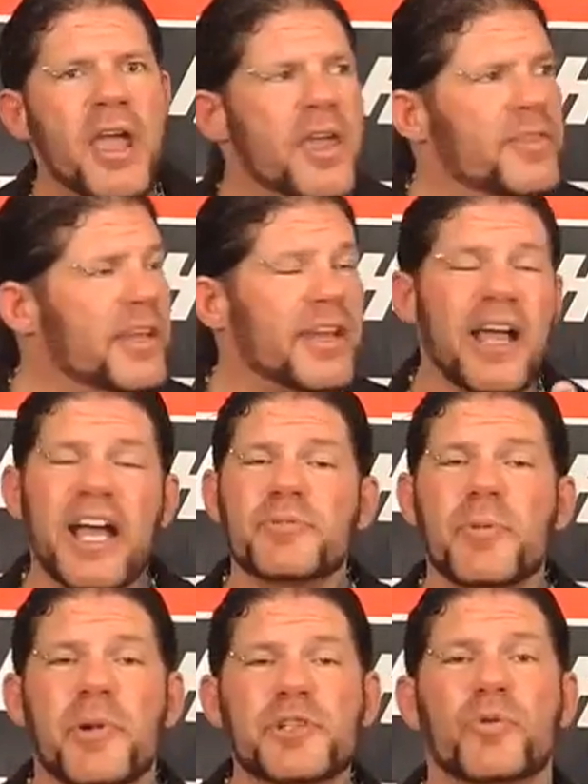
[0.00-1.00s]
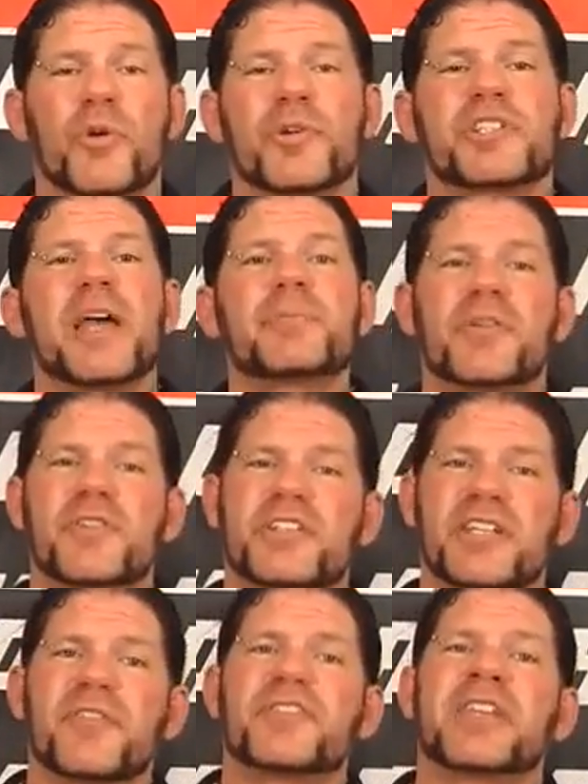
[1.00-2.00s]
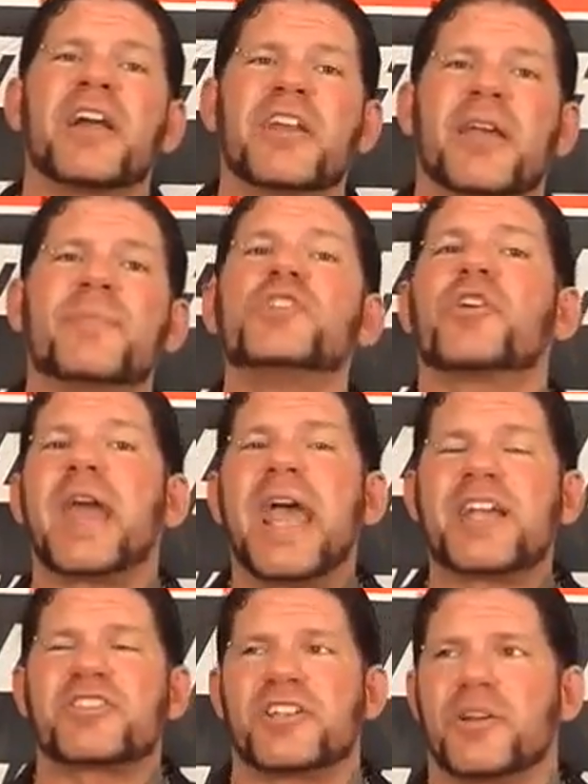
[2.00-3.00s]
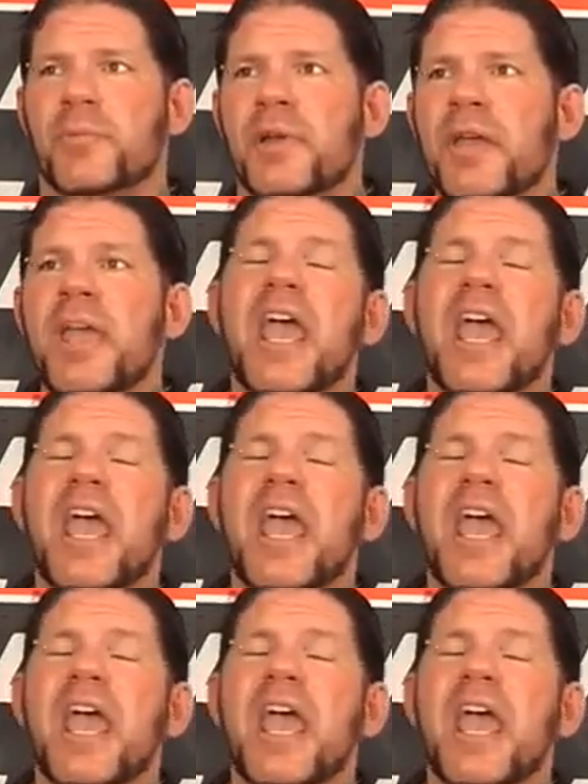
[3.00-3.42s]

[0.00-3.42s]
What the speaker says: And then the guys will be much more receptive instead of telling them, you're asking them.